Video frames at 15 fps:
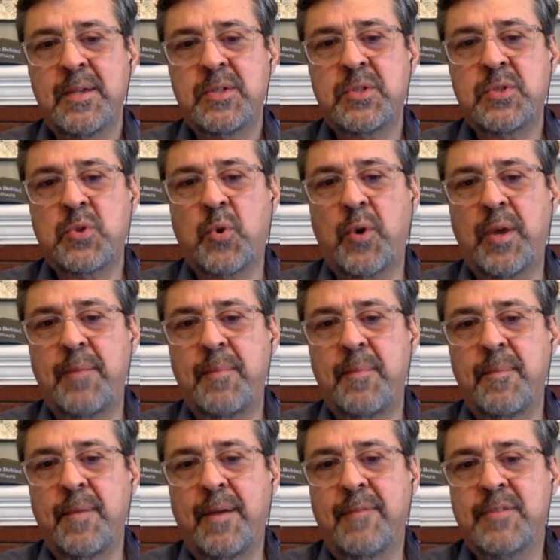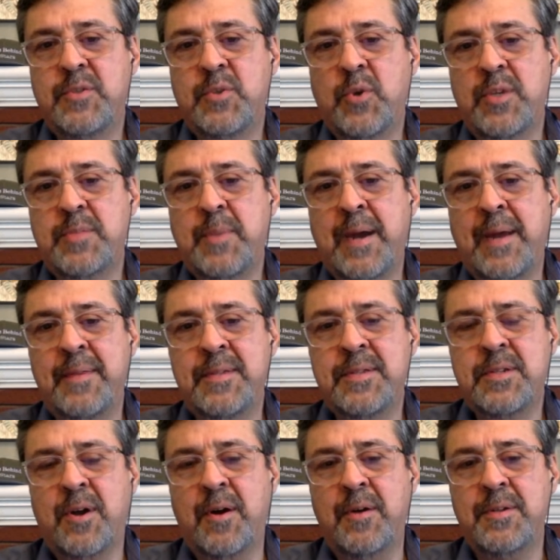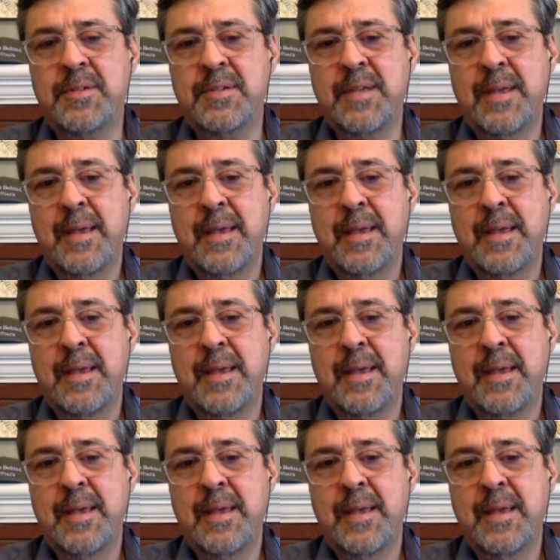story of Stories Behind the Stars.